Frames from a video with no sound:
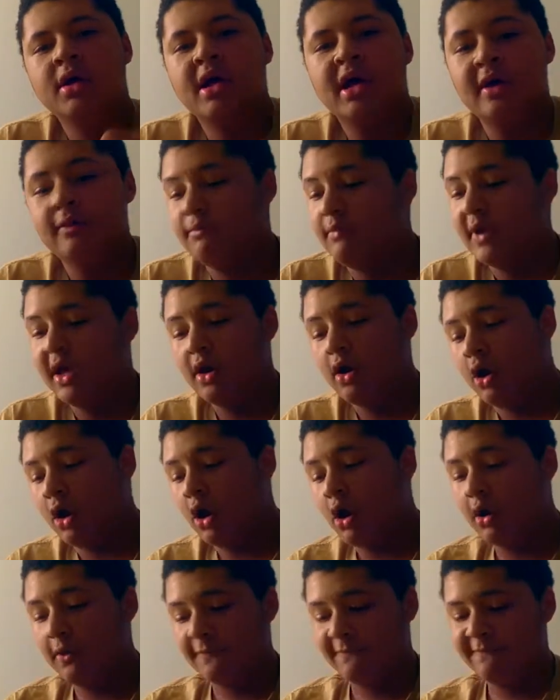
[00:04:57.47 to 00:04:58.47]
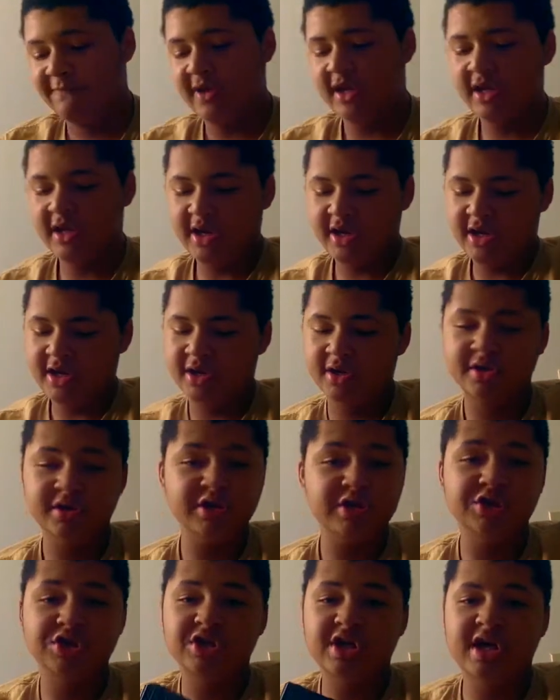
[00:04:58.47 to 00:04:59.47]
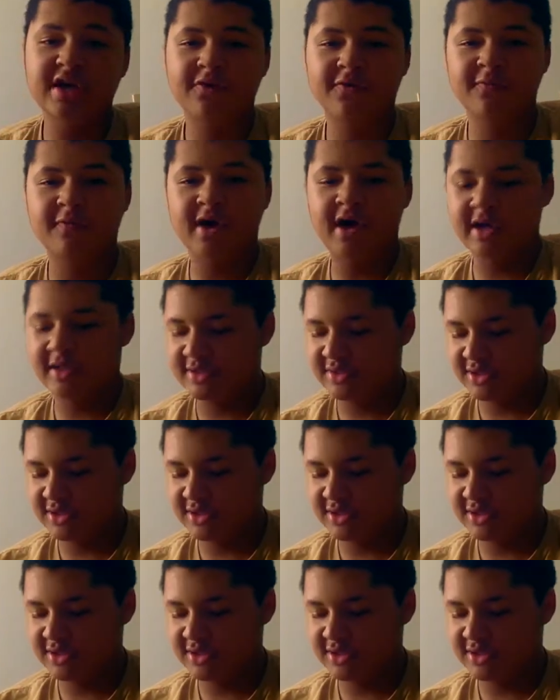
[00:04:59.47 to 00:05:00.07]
and they all fit in here just fine.